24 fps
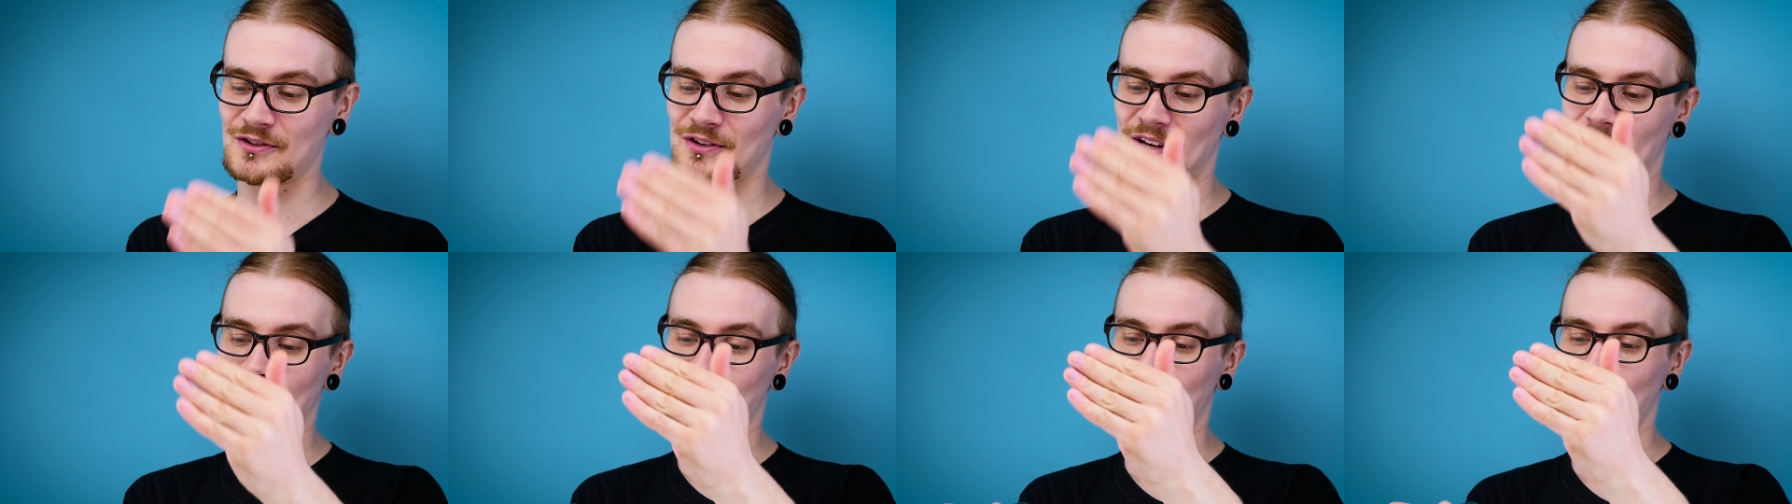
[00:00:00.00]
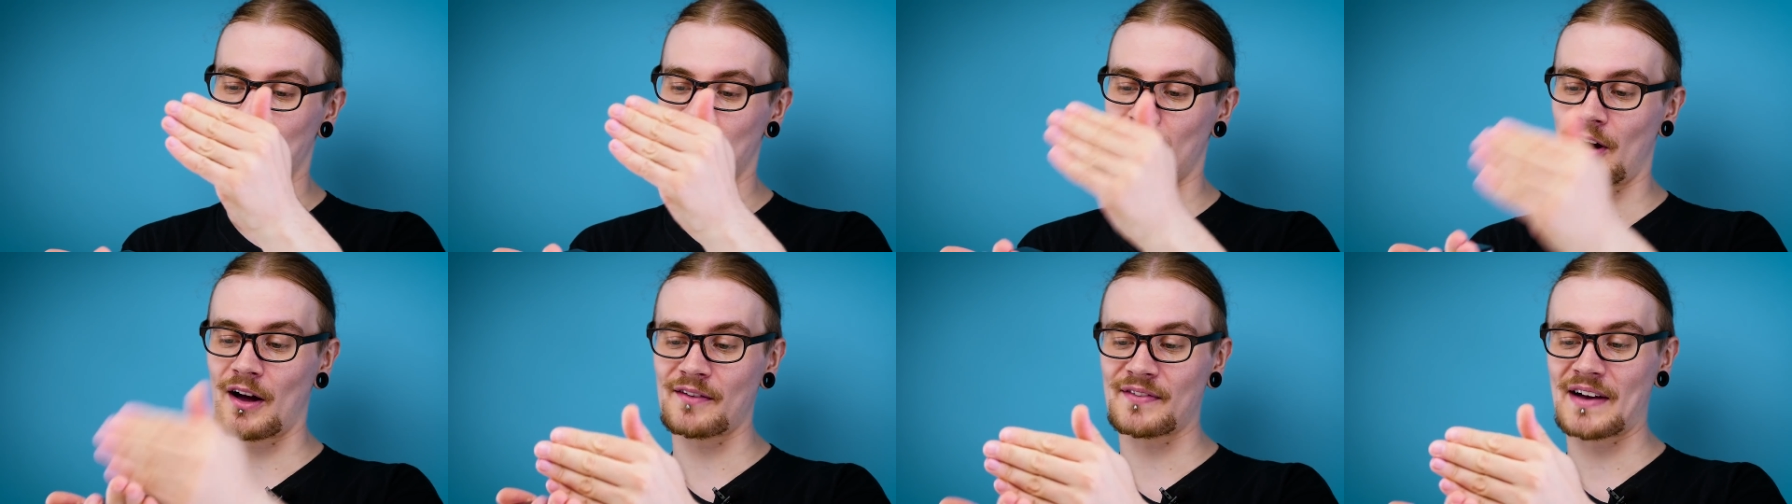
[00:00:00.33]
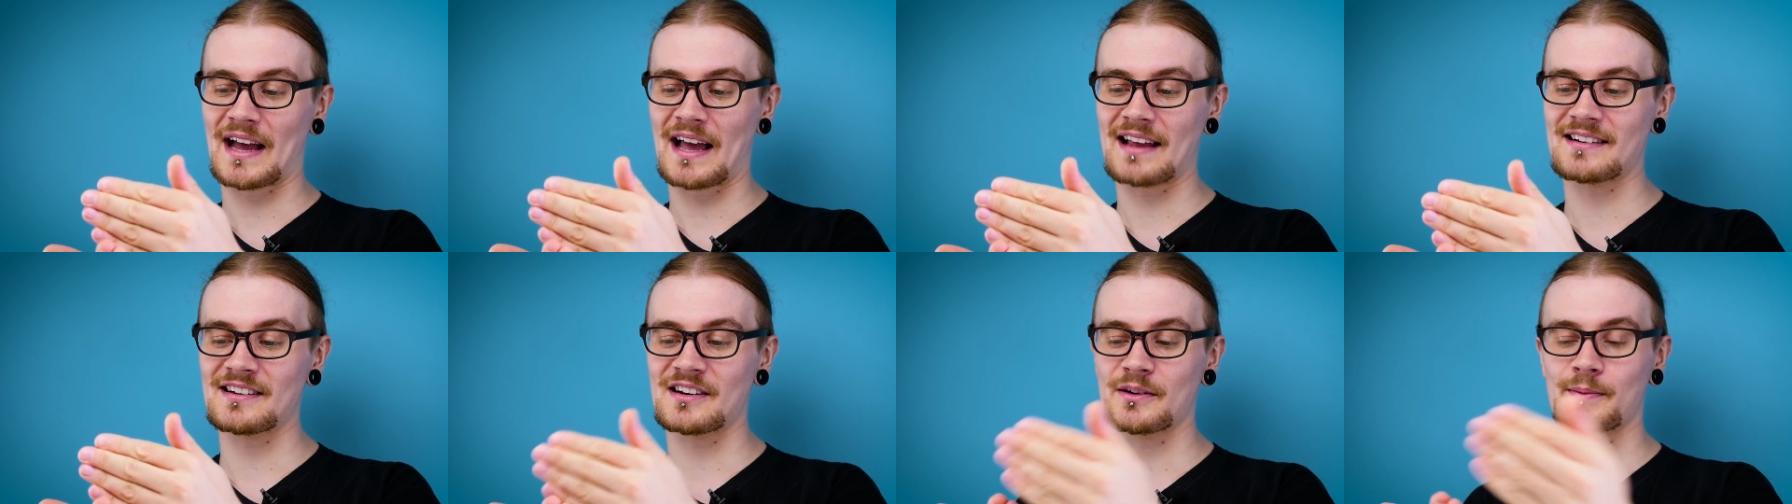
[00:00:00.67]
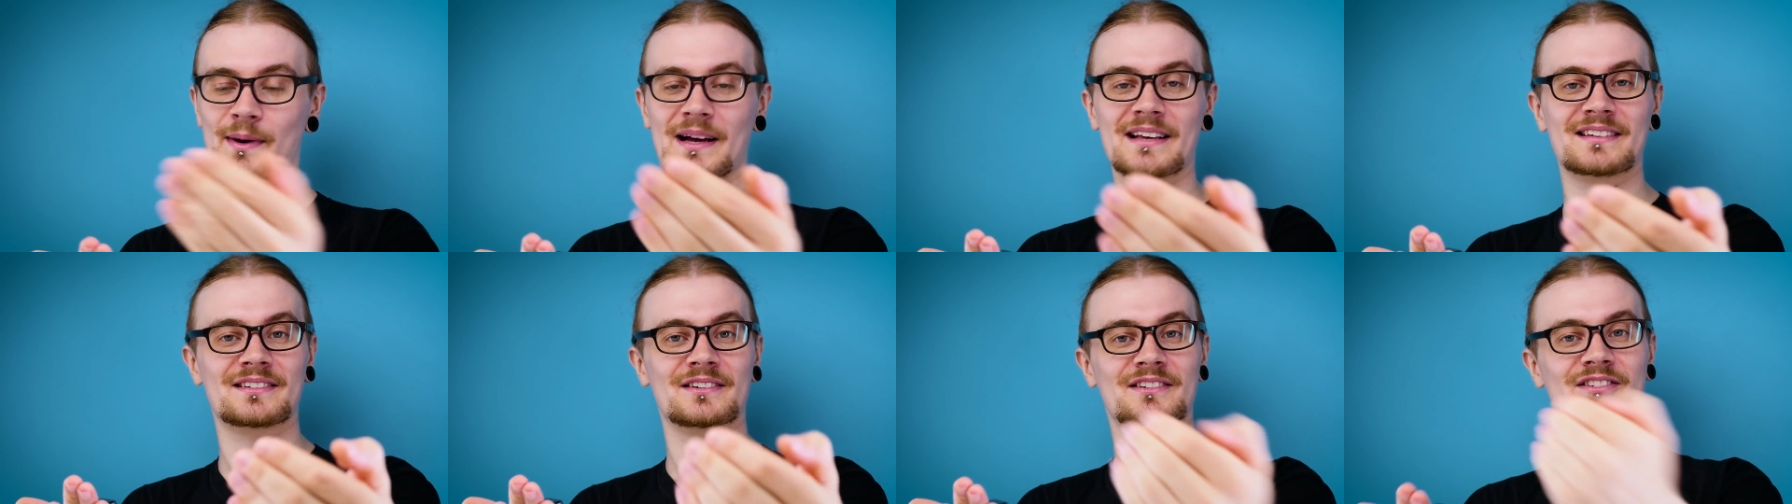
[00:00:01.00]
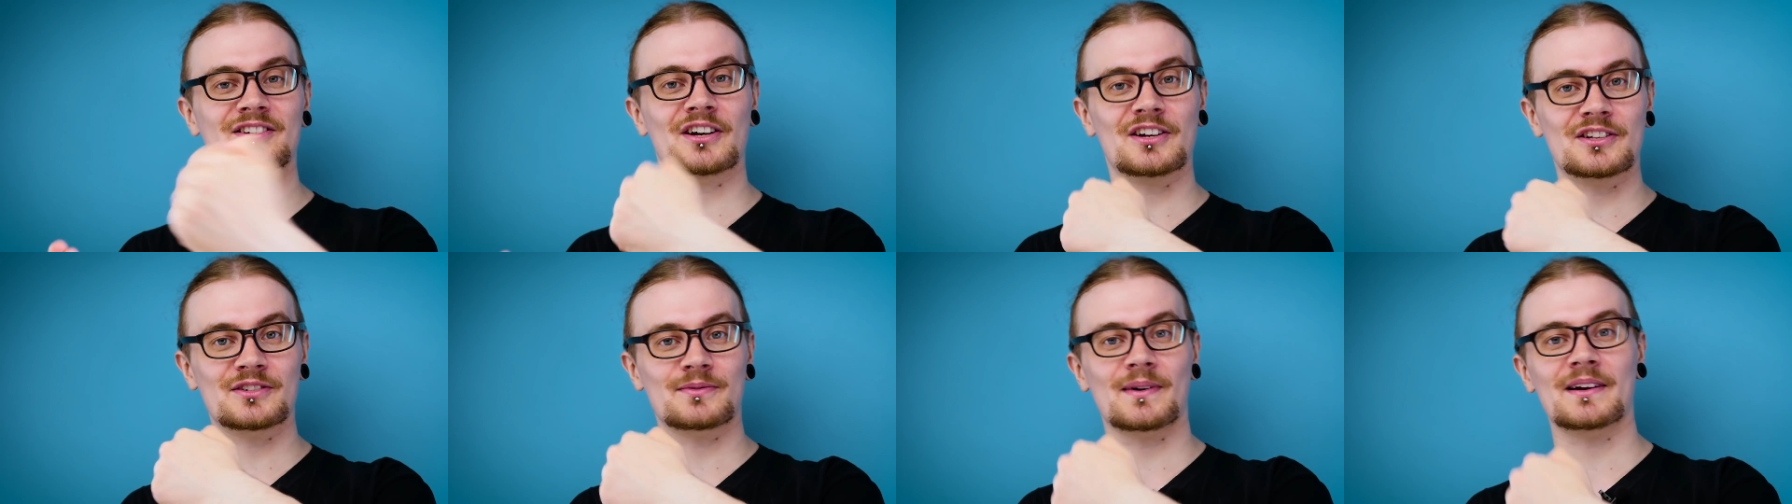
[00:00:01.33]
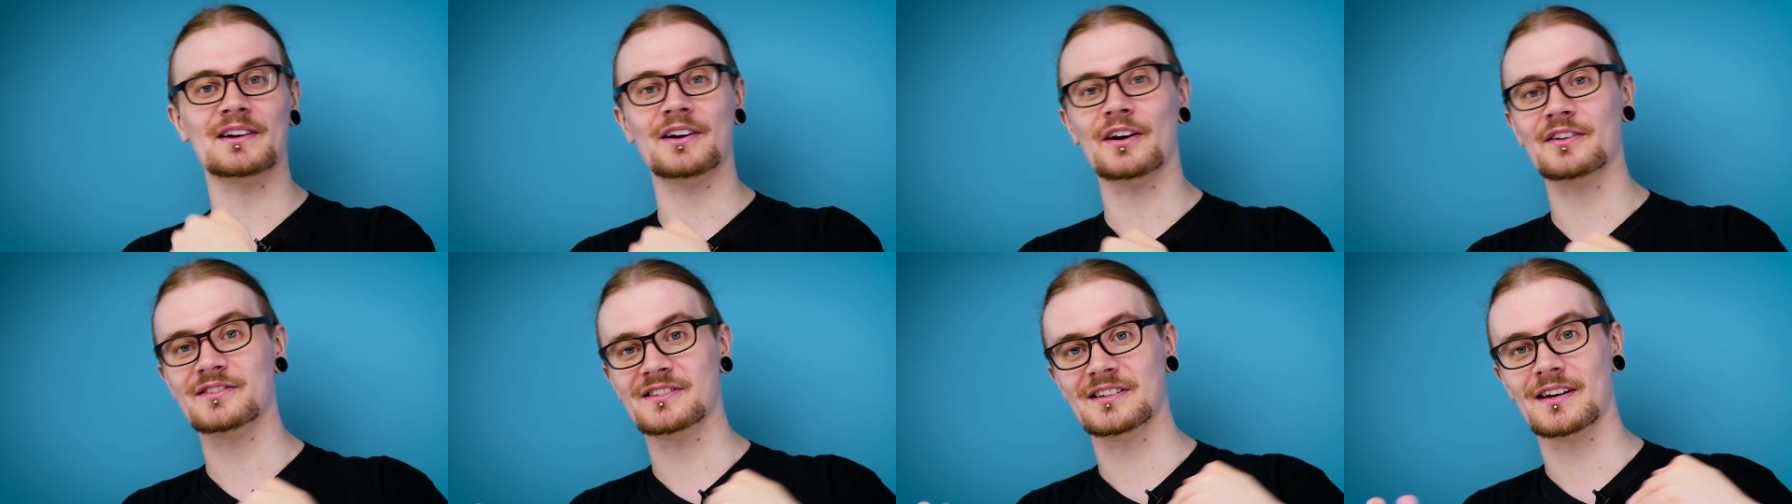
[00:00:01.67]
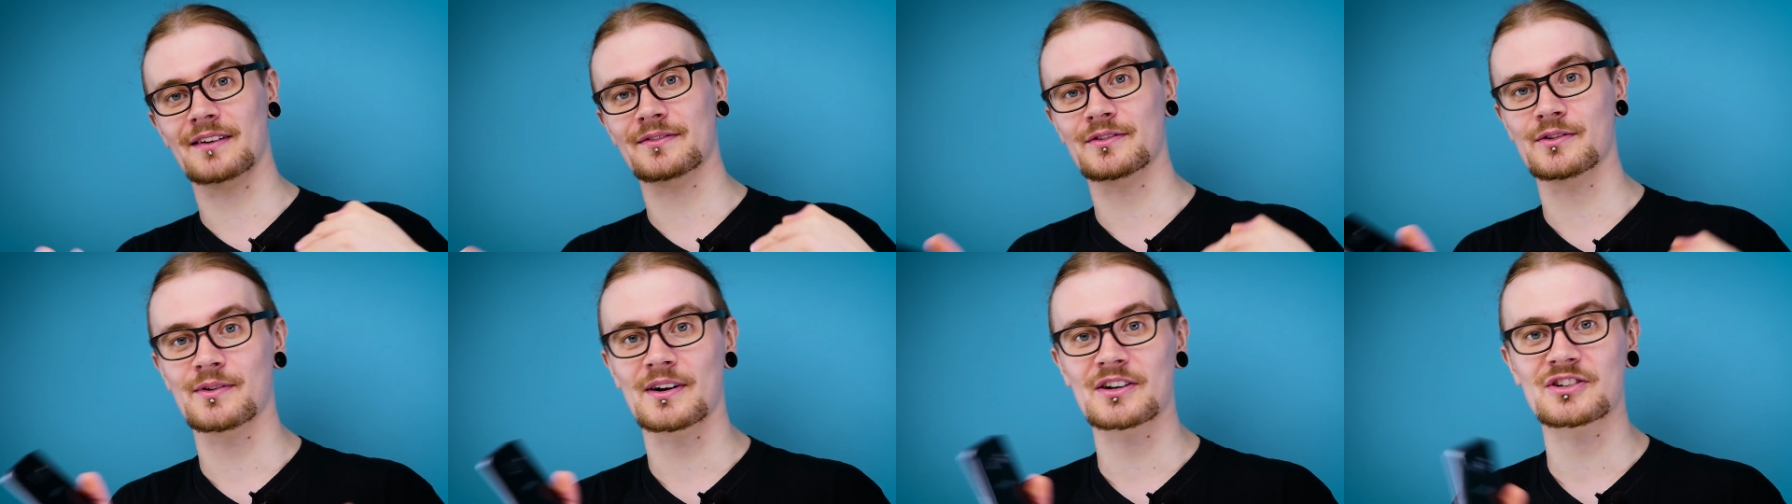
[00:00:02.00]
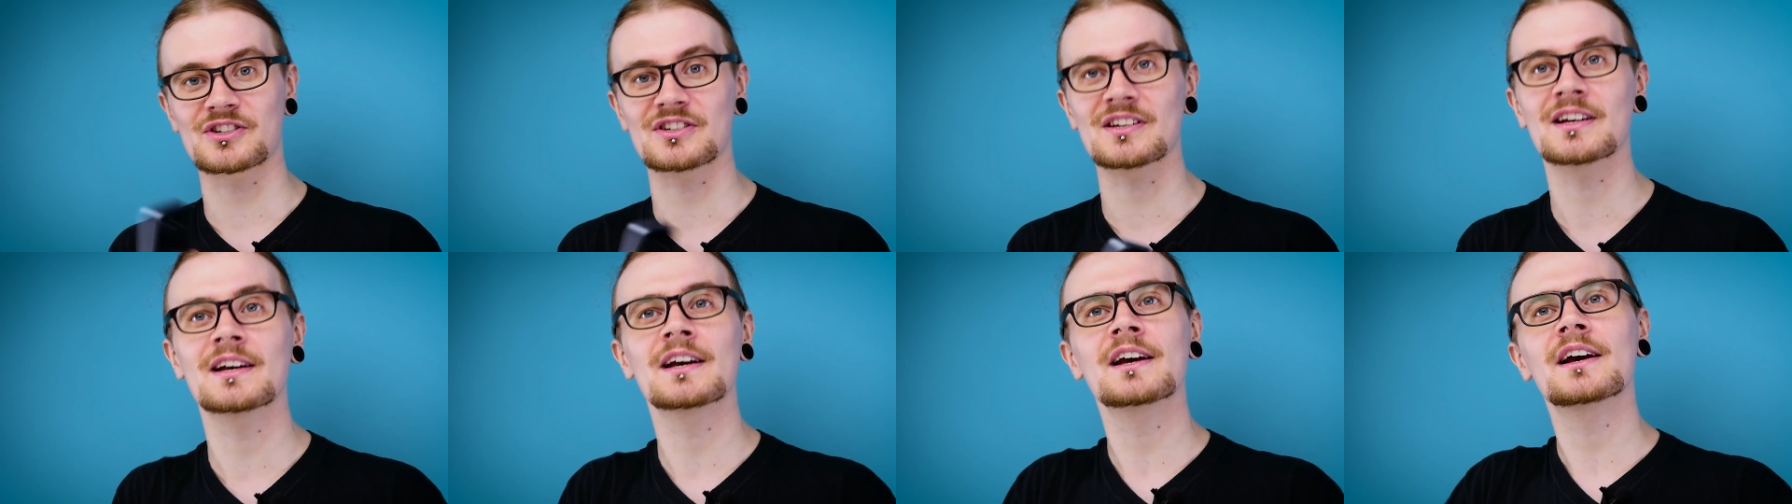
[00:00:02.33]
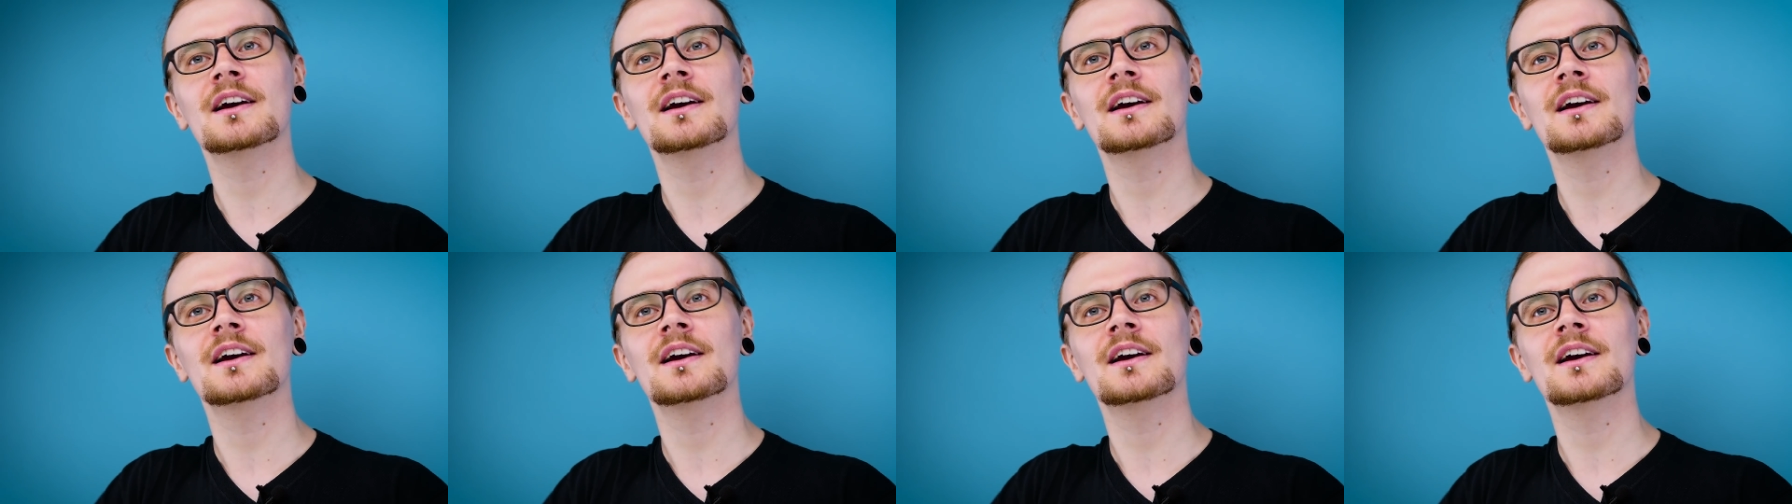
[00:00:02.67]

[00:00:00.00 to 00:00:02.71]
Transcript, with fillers: you keep putting your other hand in the way so it turns around and goes in the other direction.